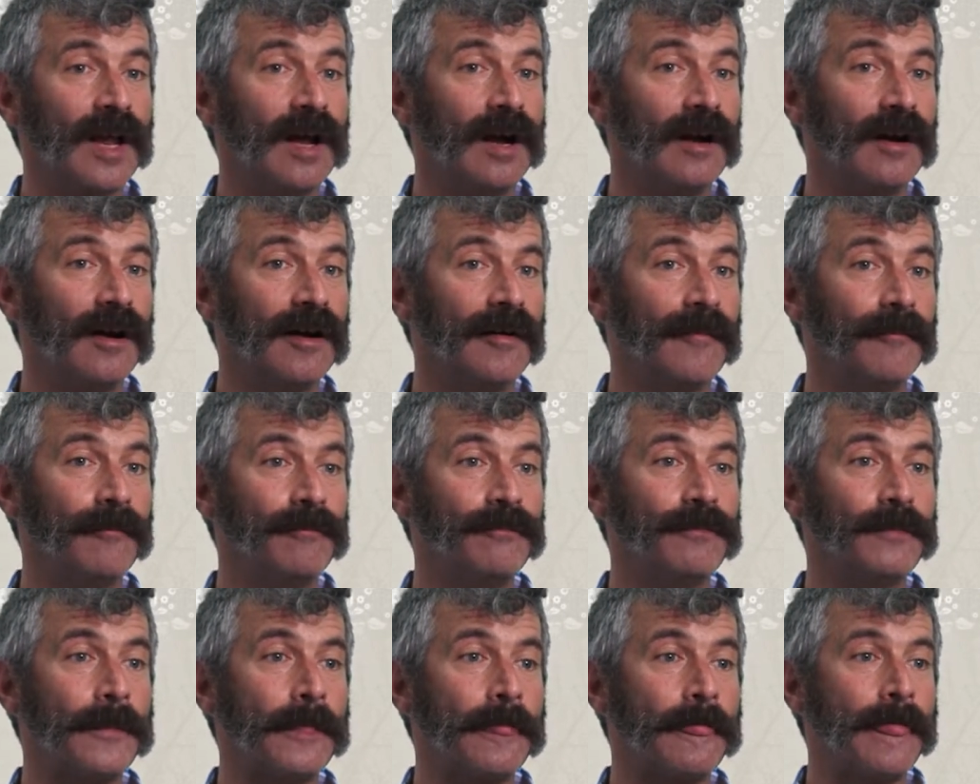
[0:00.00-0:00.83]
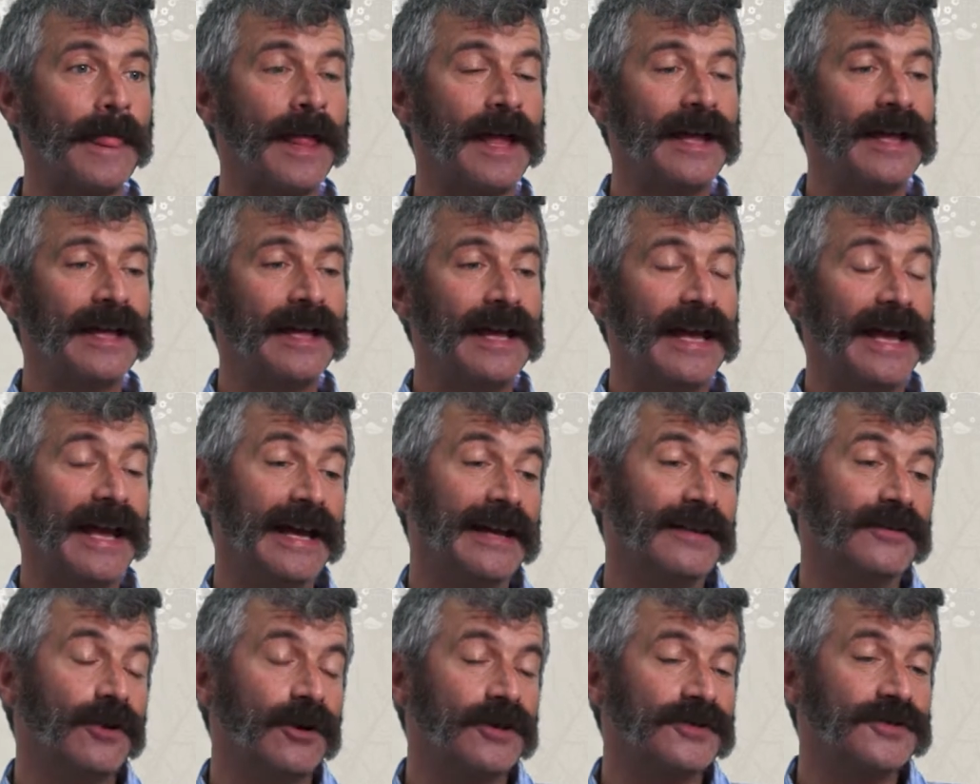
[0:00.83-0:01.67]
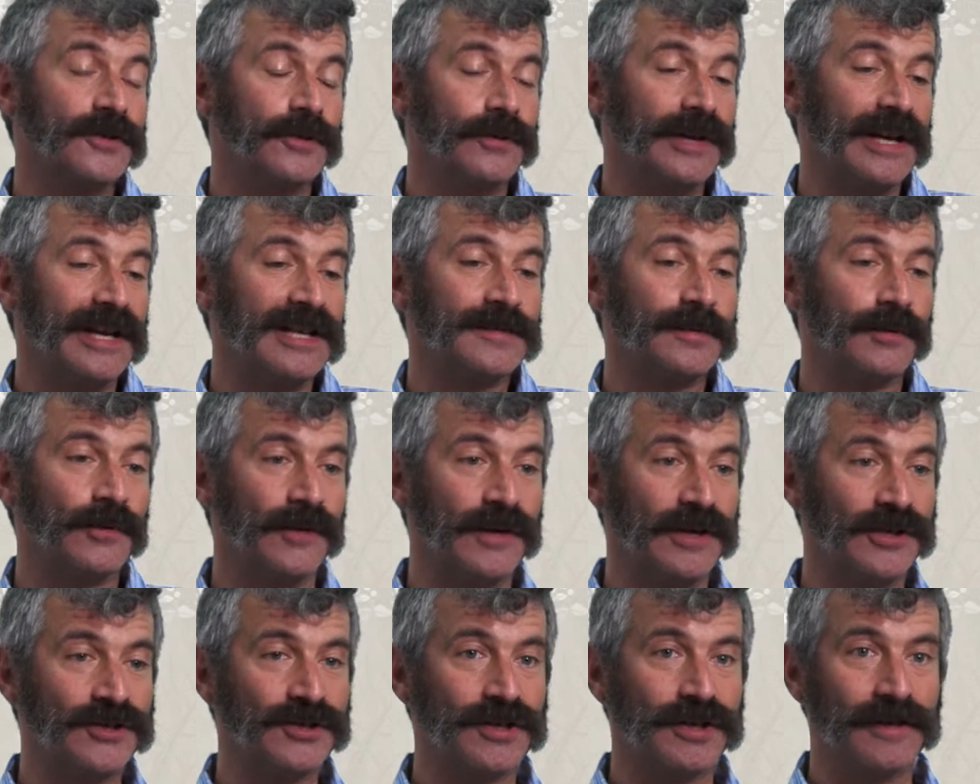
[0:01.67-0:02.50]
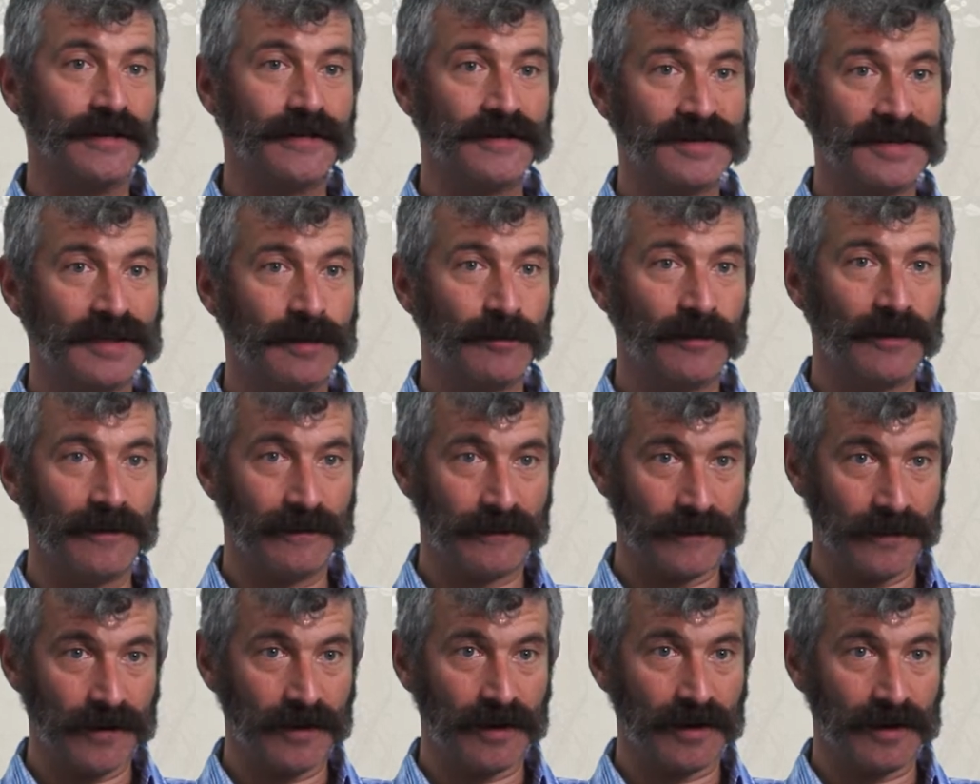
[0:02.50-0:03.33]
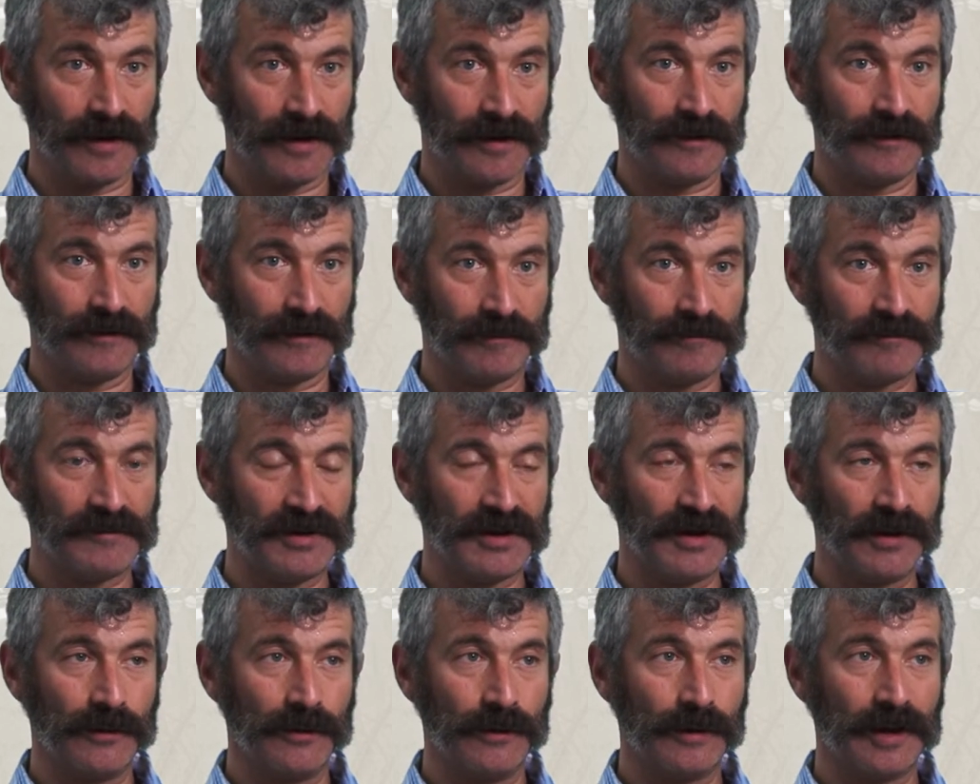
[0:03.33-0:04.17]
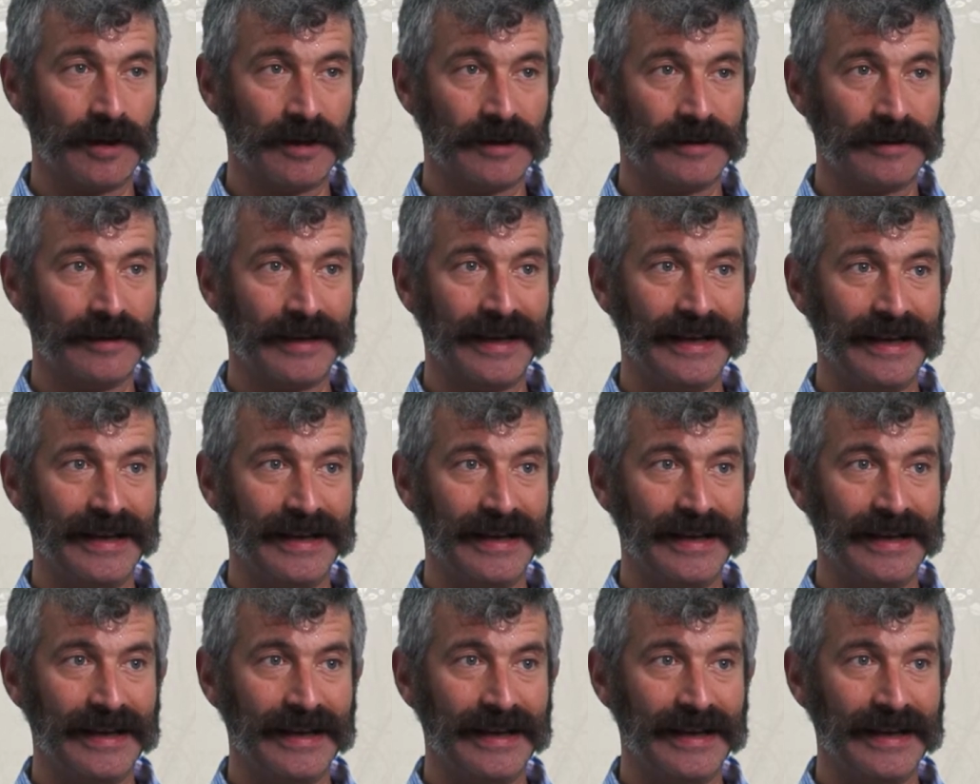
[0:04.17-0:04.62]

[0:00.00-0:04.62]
Um, and also an exploration of some of the you know uh,